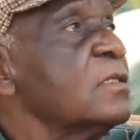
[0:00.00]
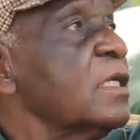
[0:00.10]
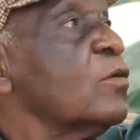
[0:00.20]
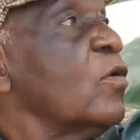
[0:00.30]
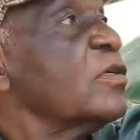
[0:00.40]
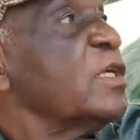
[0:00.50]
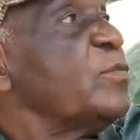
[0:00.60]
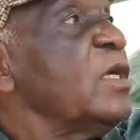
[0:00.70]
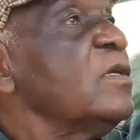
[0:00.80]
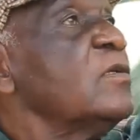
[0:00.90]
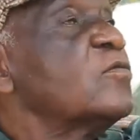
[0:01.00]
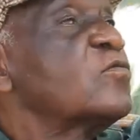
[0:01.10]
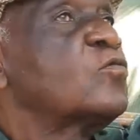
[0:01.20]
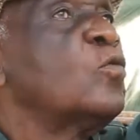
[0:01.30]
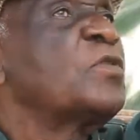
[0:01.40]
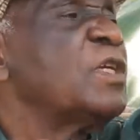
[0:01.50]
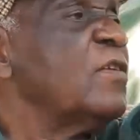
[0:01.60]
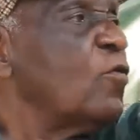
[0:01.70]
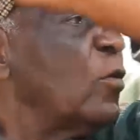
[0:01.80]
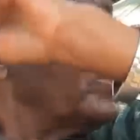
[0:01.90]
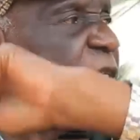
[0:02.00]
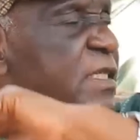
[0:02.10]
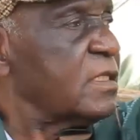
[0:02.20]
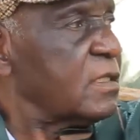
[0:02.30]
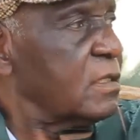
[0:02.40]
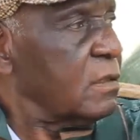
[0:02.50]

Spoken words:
then goes and play 2, 3, 4 places.